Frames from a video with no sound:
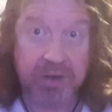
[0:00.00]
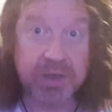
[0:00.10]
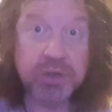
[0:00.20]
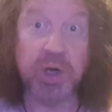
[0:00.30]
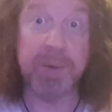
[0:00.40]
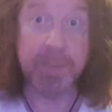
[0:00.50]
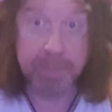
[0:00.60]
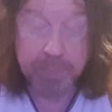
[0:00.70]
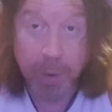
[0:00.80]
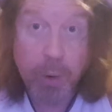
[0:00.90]
on the gore,
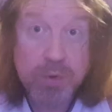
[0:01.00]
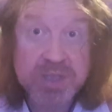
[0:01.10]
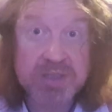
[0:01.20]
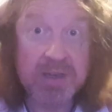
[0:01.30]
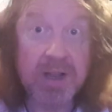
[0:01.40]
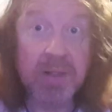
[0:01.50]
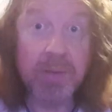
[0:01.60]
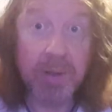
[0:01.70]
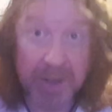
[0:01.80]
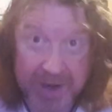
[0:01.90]
but most,
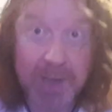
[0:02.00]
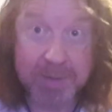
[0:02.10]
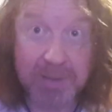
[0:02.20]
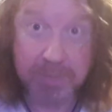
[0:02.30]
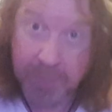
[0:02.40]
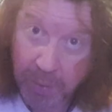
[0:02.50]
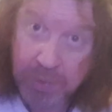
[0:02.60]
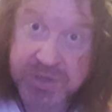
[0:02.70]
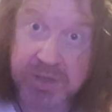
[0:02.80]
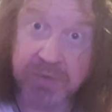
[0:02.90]
and I mean
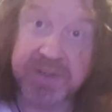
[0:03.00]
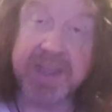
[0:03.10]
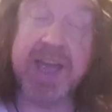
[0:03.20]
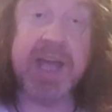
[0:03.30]
most of the